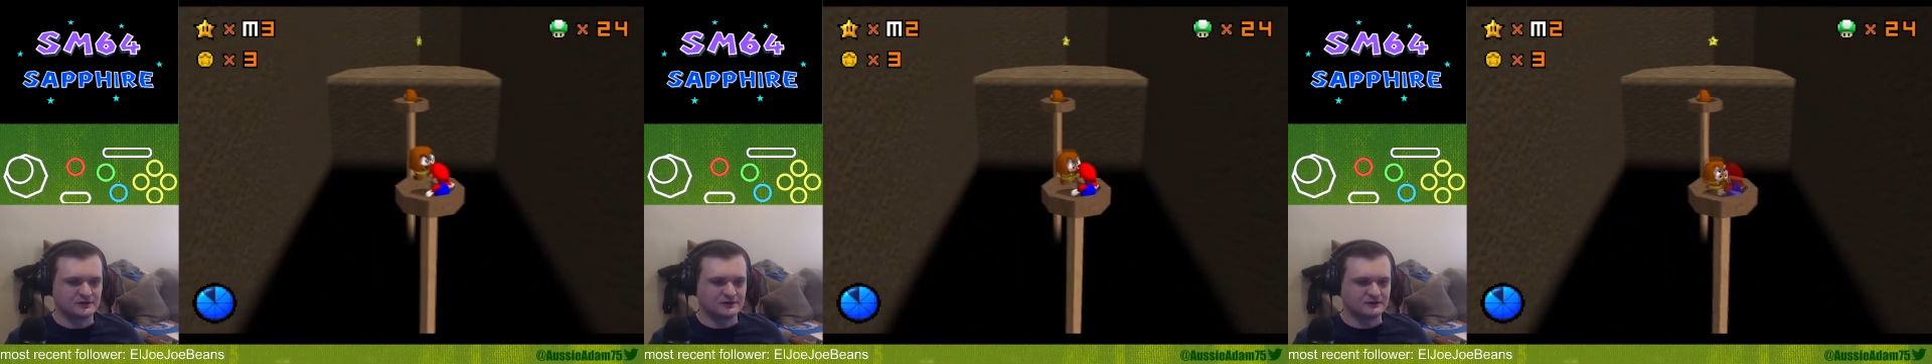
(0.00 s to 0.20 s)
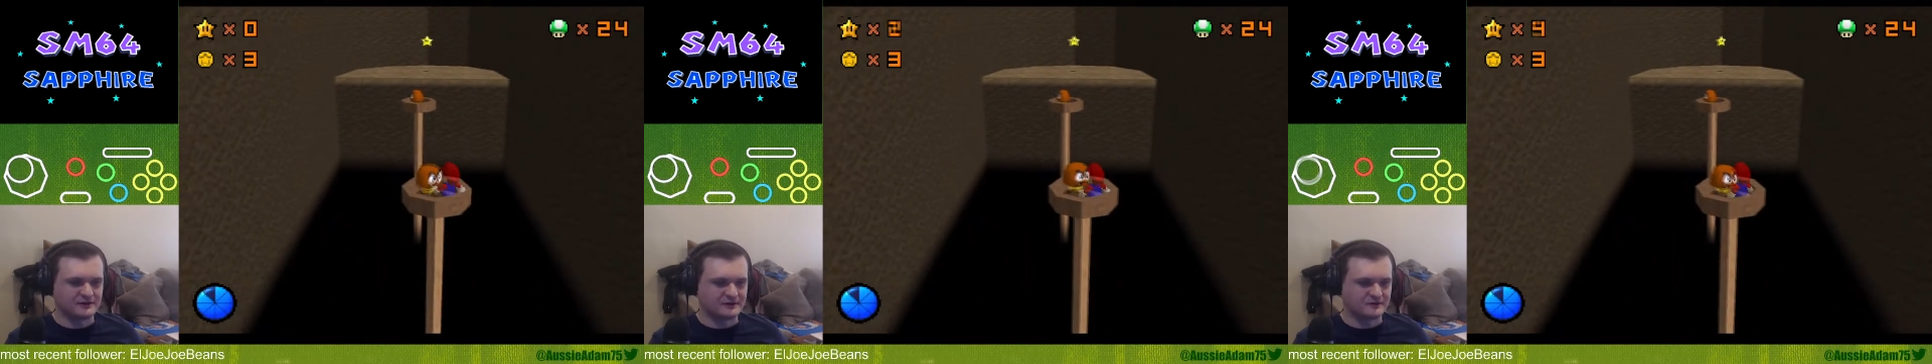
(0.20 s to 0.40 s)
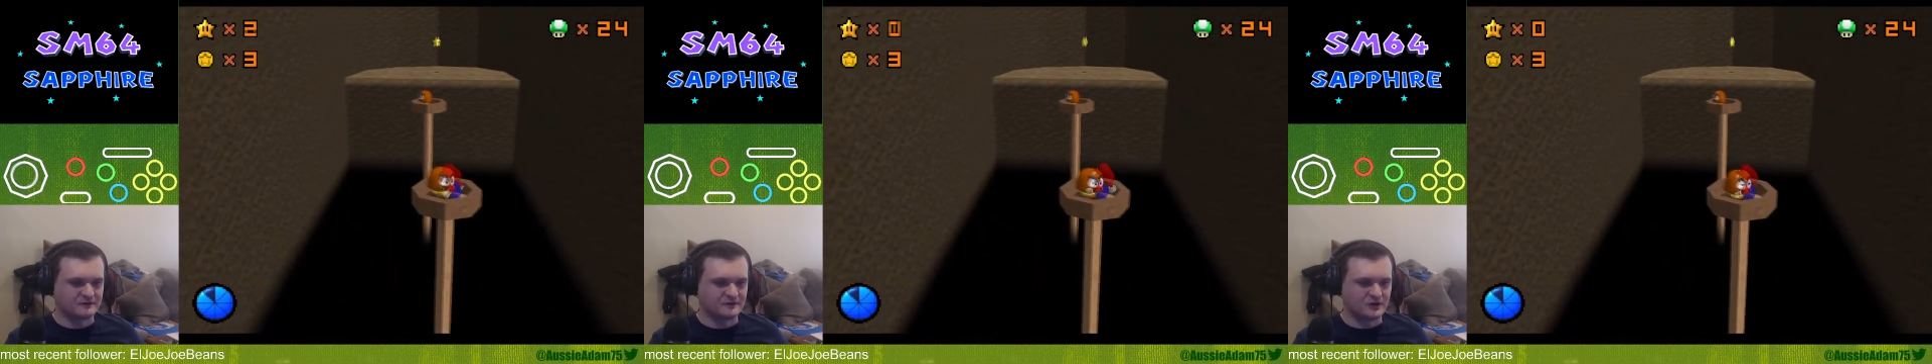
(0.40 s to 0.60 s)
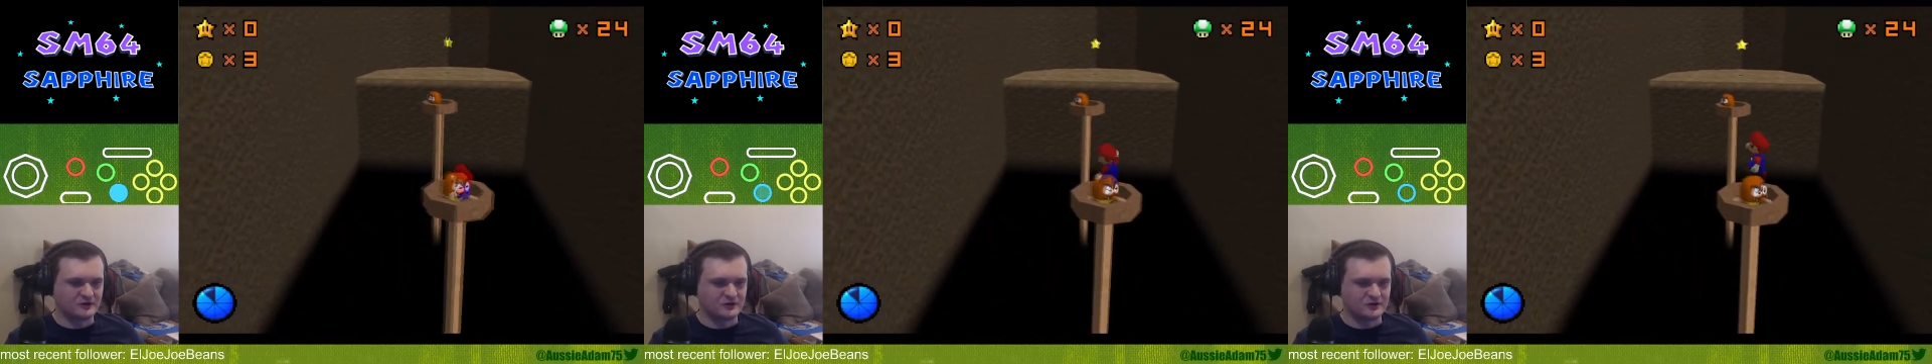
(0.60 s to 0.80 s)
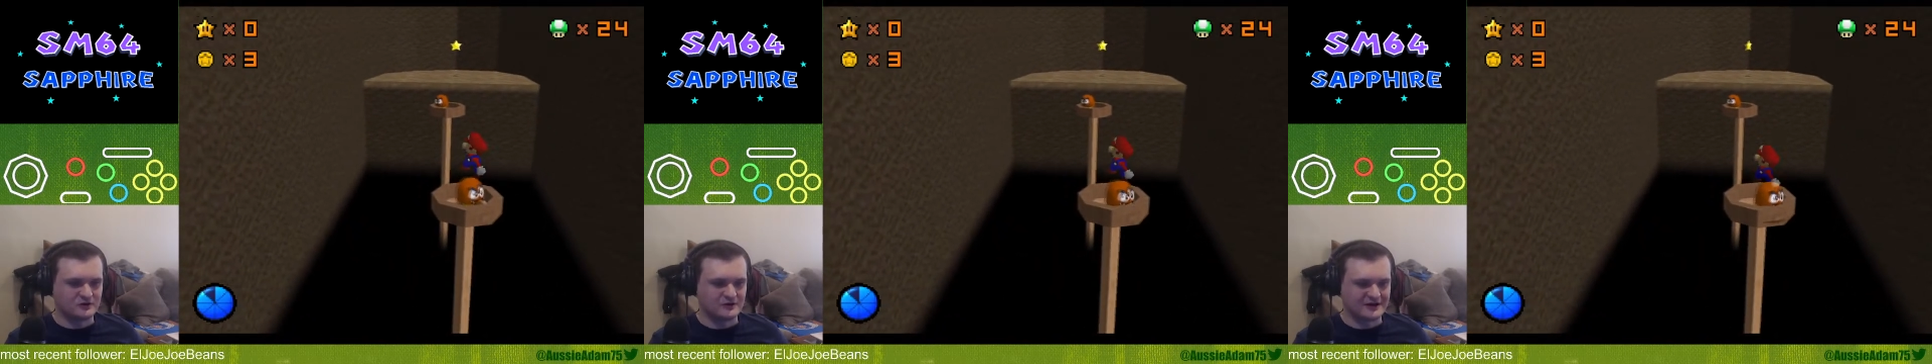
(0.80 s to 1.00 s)
Like, oh
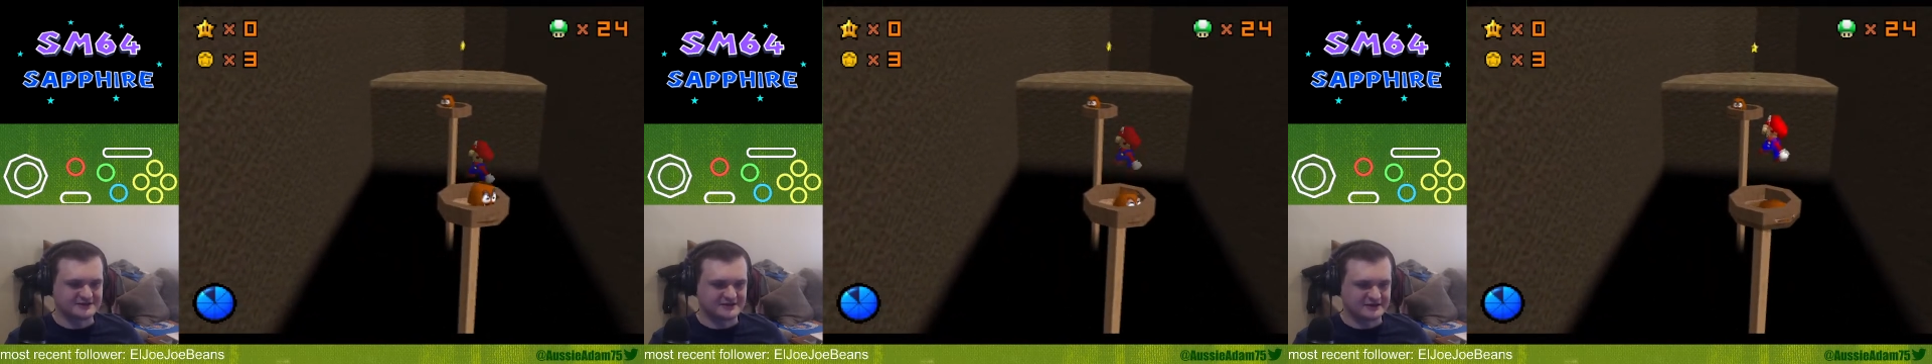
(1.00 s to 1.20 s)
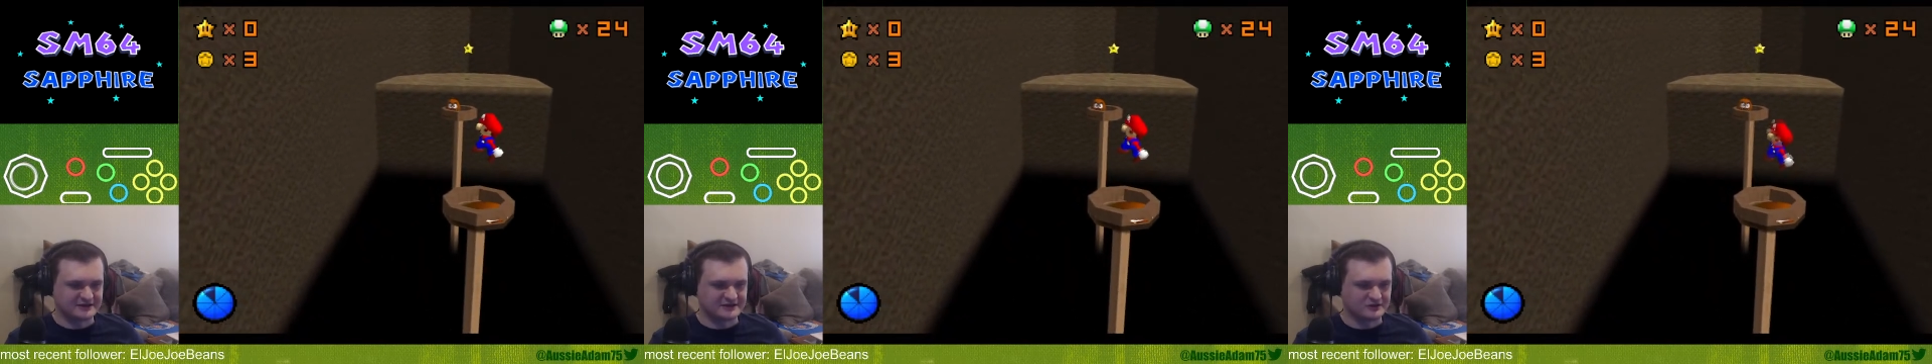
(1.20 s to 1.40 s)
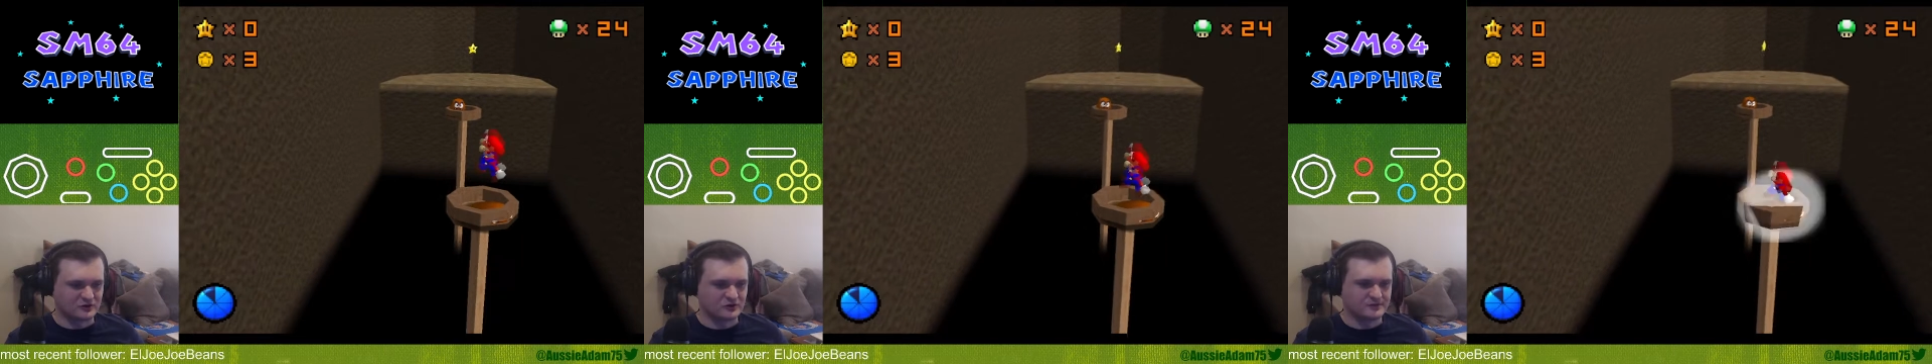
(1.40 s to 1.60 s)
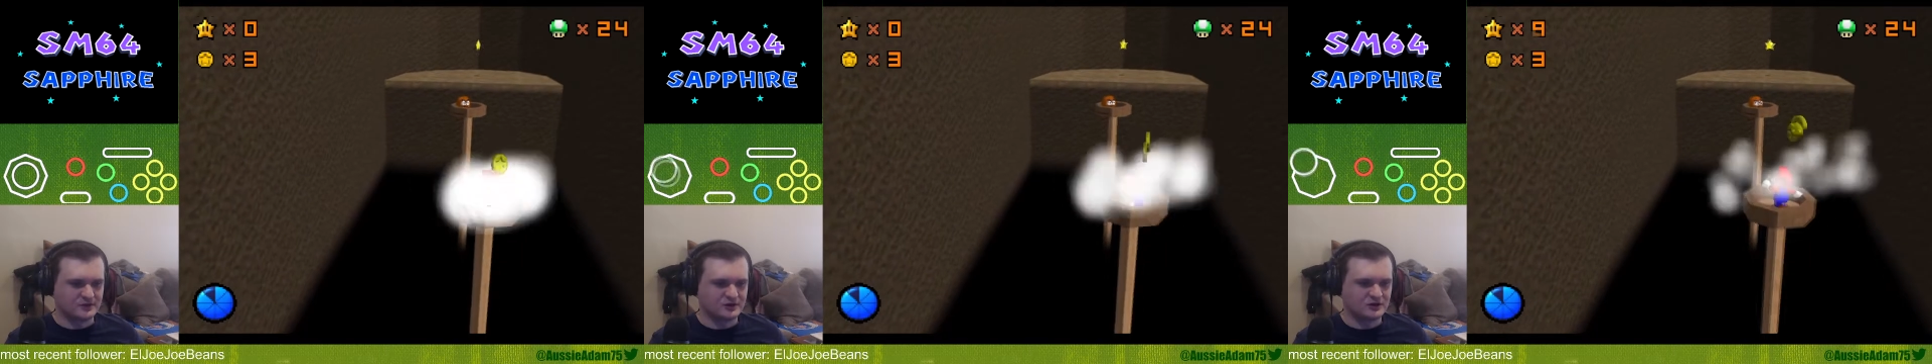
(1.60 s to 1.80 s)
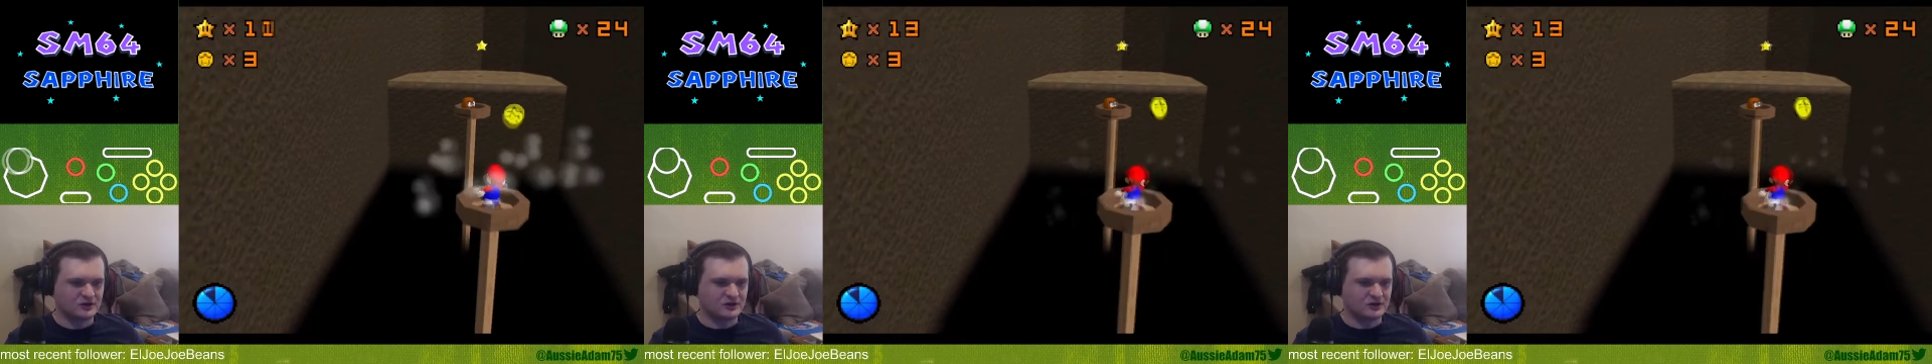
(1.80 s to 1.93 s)
no, you accidentally hit the Goomba.